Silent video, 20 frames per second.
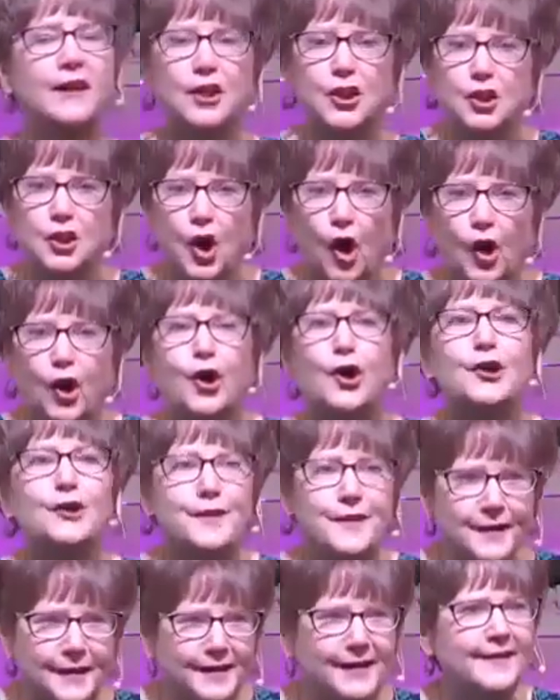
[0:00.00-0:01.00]

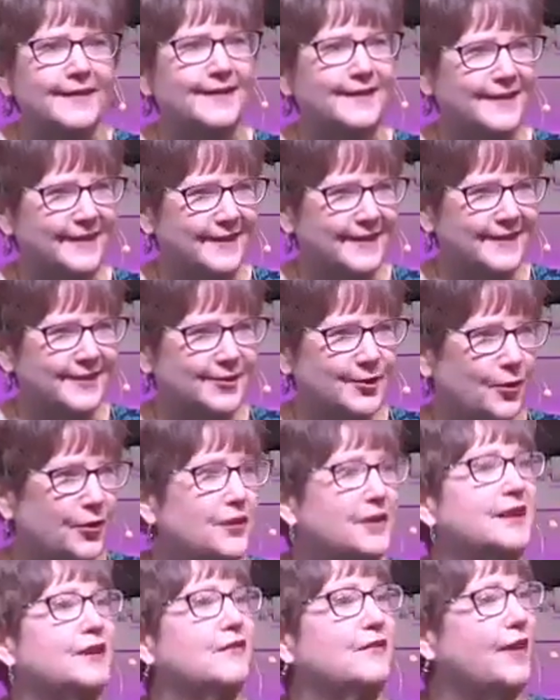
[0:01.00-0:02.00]
garden. So
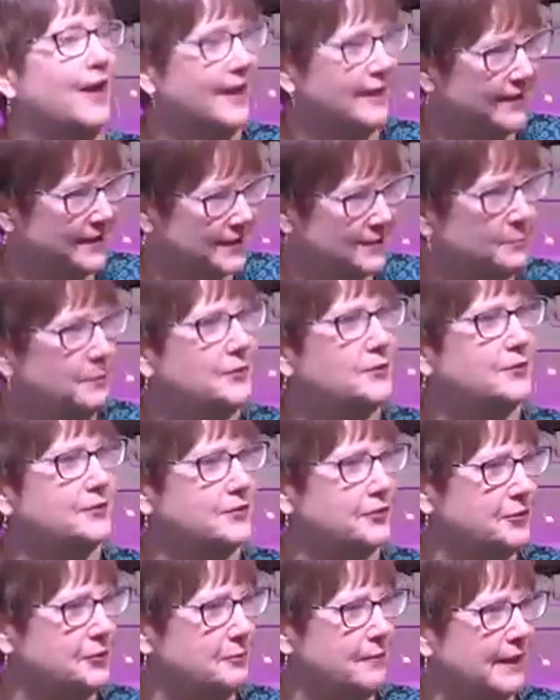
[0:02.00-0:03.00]
think of the
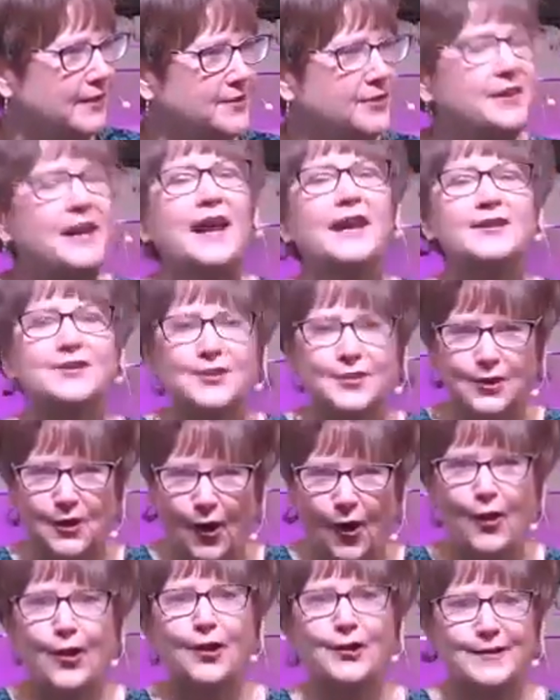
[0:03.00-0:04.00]
spiritual dimension as the
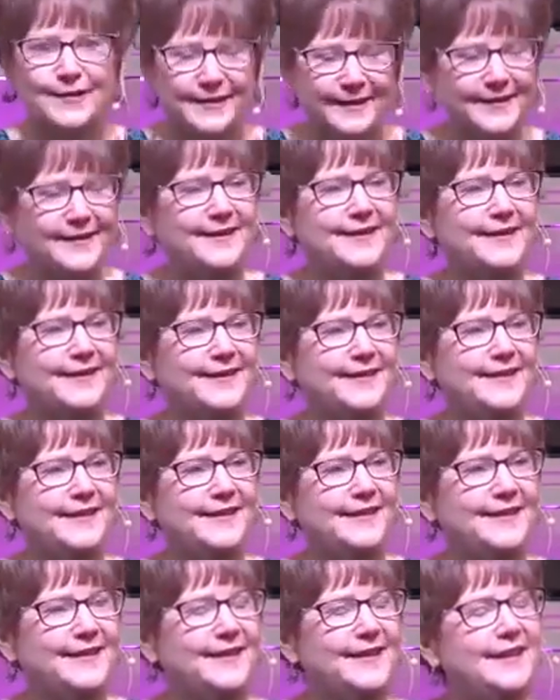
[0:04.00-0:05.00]
garden.
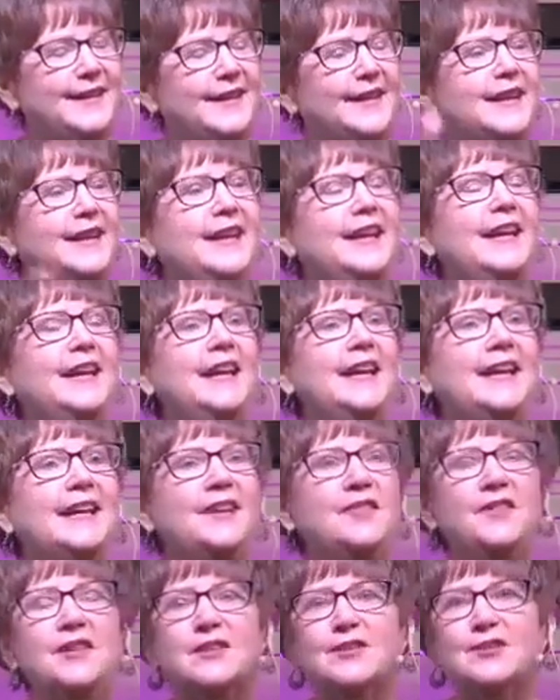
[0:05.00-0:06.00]

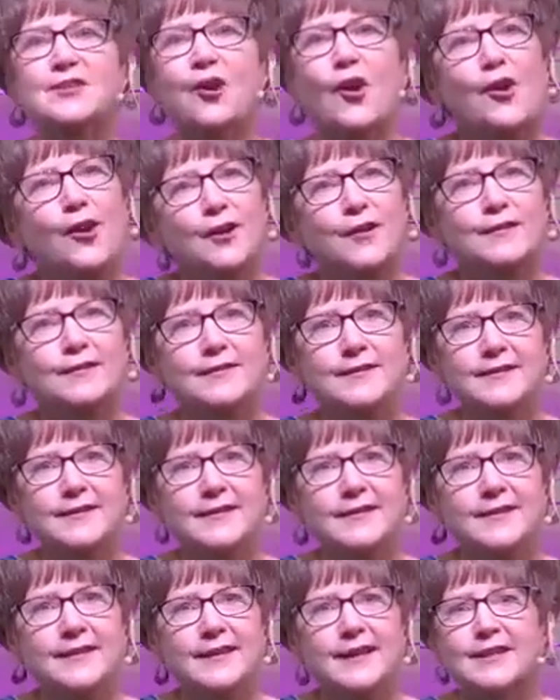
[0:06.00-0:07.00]
In this
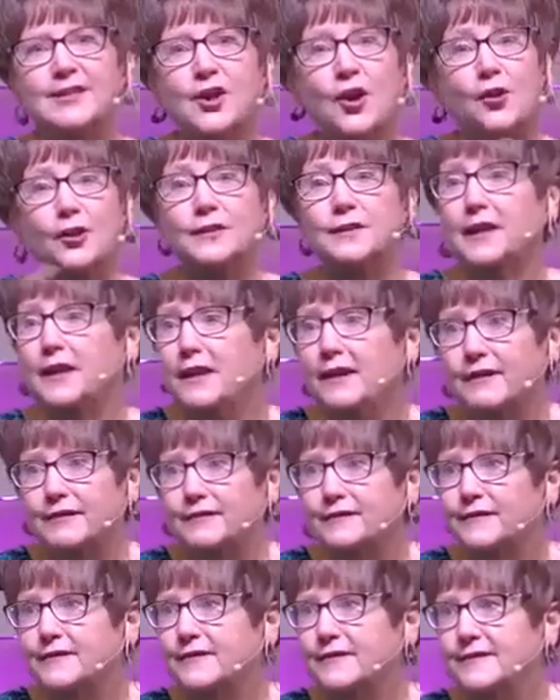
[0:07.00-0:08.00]
garden, it's all
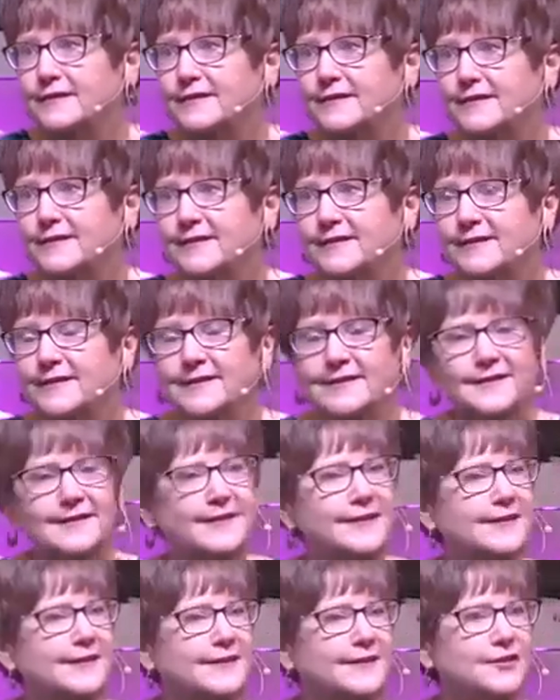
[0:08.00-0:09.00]
love.
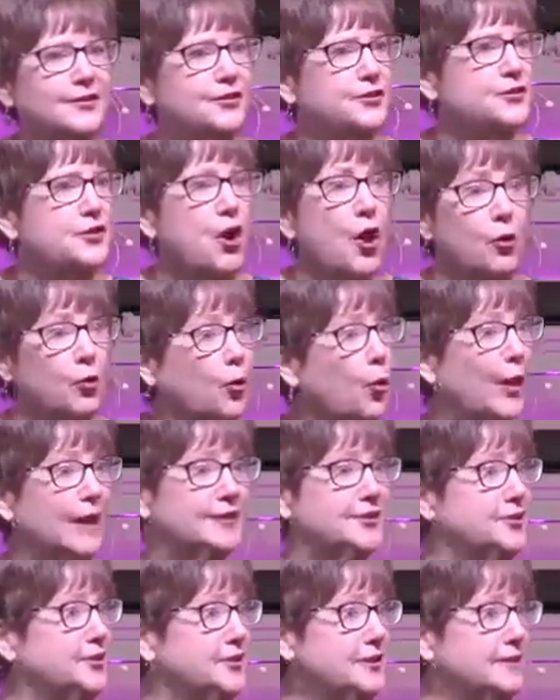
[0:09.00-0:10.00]
There's no
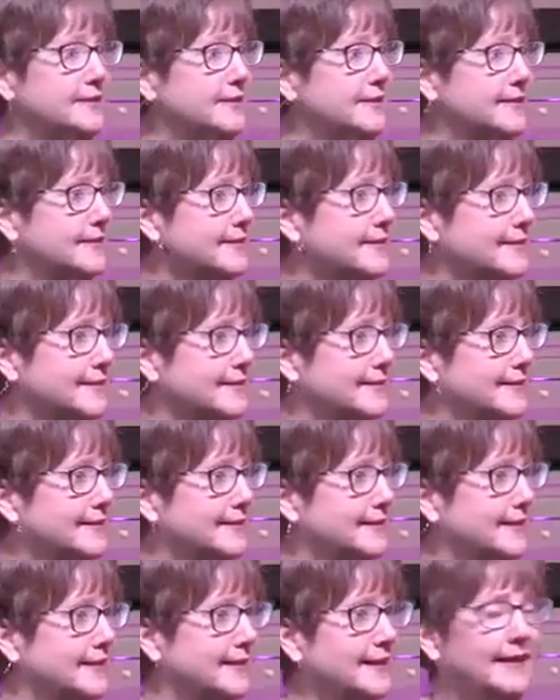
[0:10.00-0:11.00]
questions.
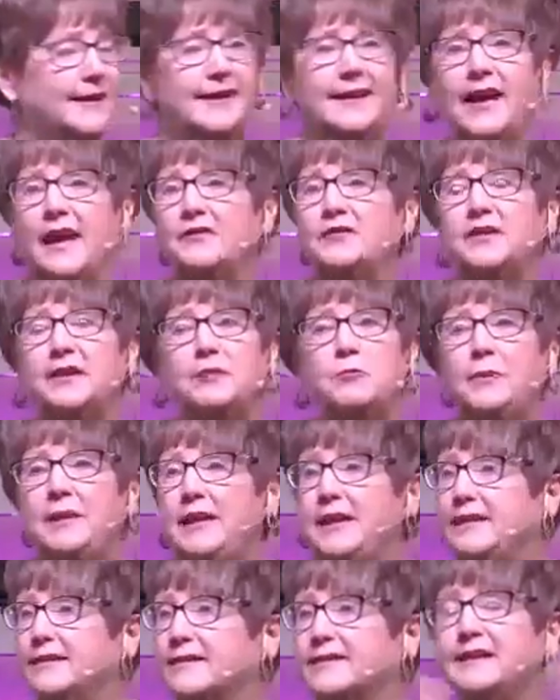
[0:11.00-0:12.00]
Everything we
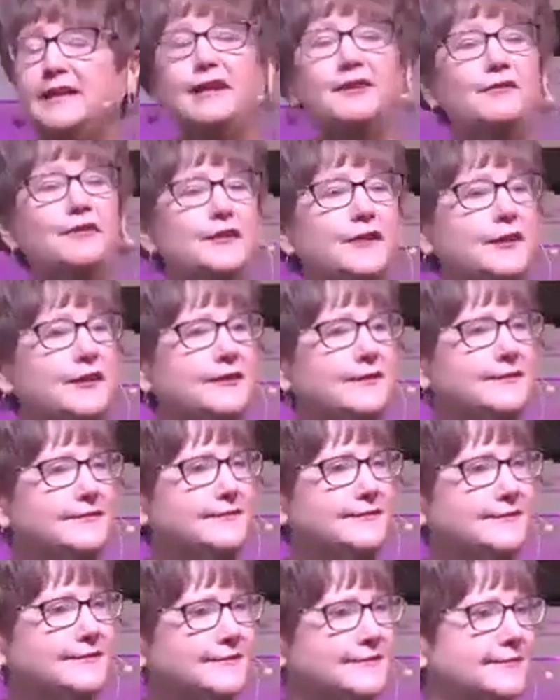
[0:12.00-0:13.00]
need is
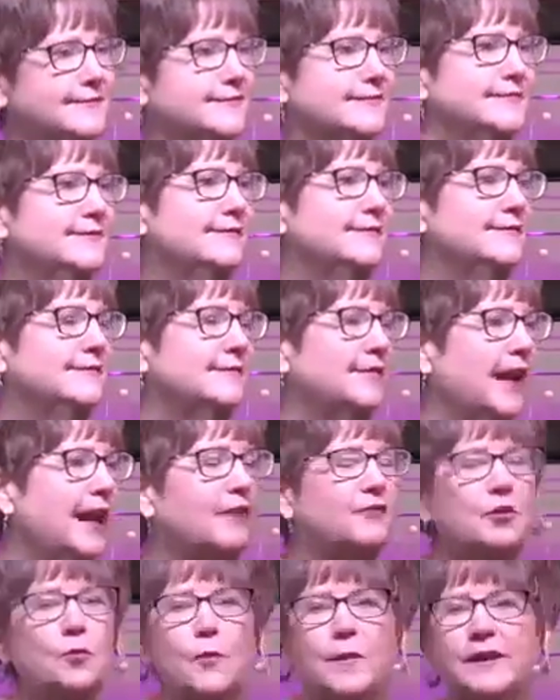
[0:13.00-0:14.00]
given.
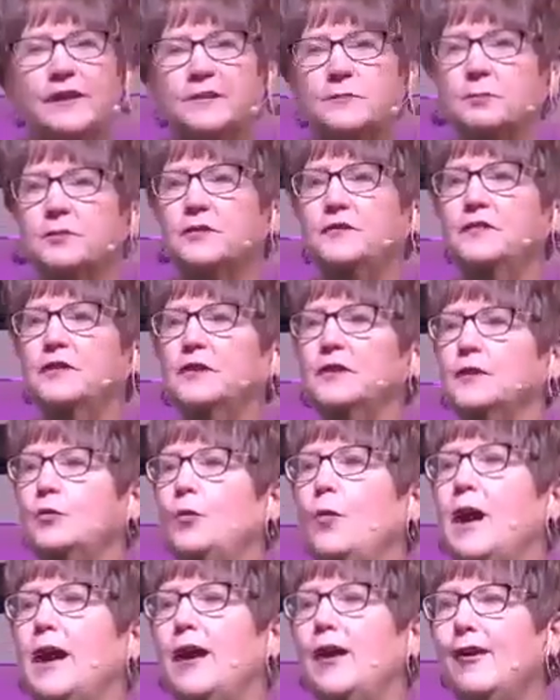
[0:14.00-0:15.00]
Everyone is perfectly
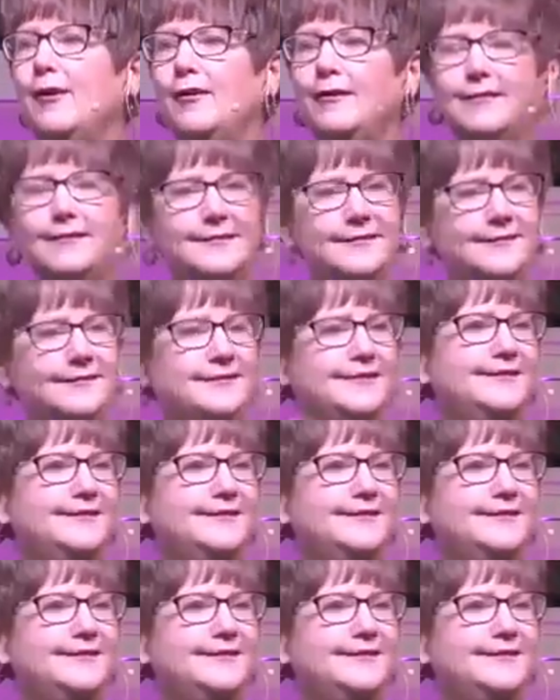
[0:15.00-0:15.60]
well.